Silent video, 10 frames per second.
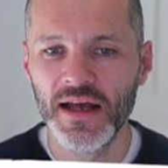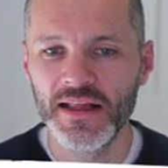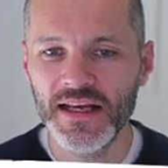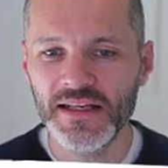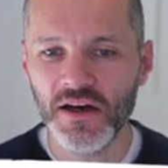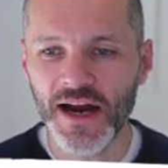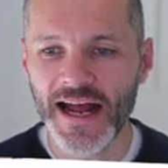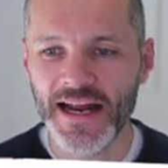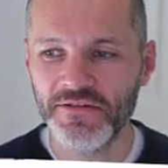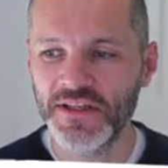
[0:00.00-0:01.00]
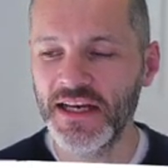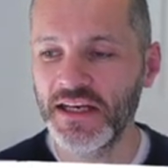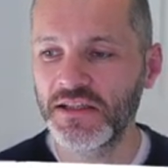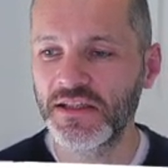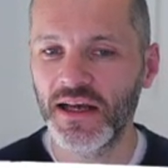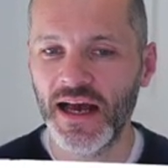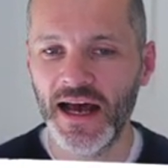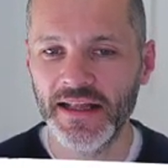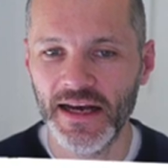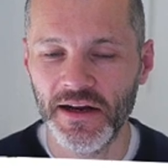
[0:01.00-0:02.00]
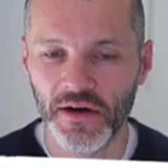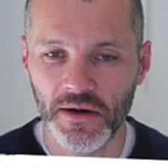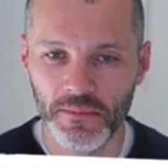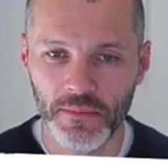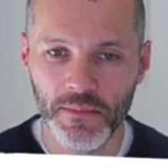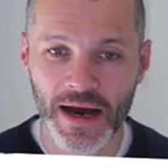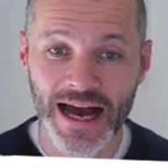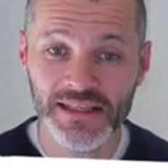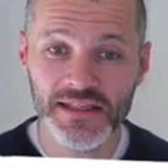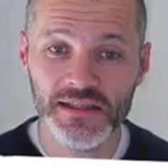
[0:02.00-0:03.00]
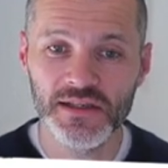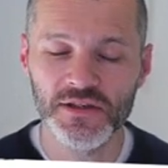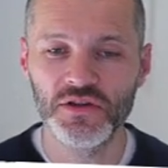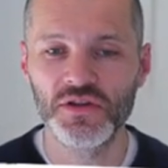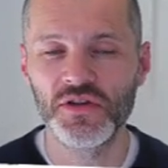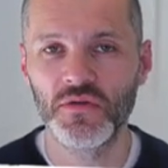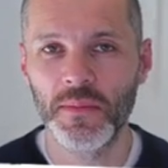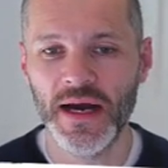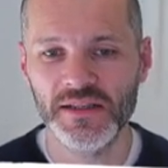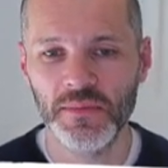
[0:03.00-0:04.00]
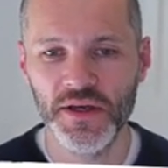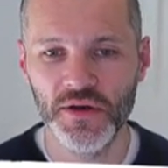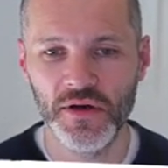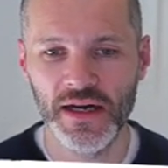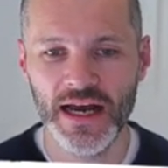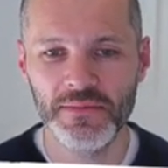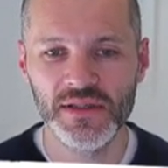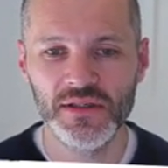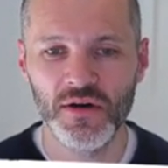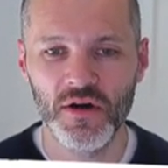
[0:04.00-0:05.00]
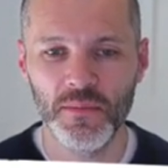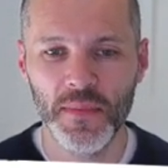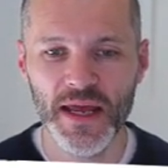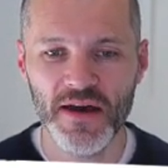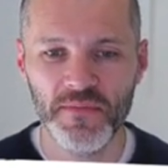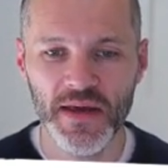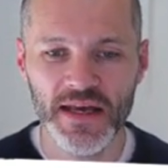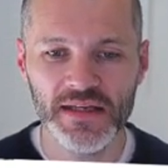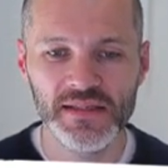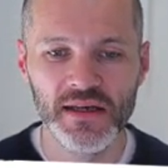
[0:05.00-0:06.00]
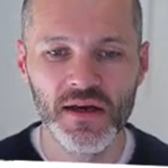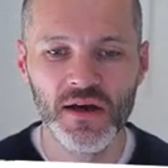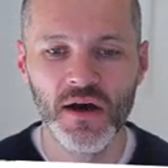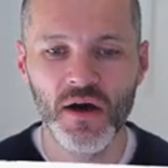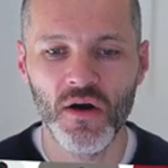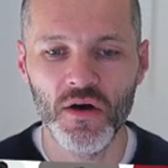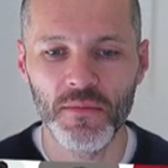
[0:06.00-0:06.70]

these are NFTs that are passes, such as Sewer Pass by Yuga Labs, or PFPs, or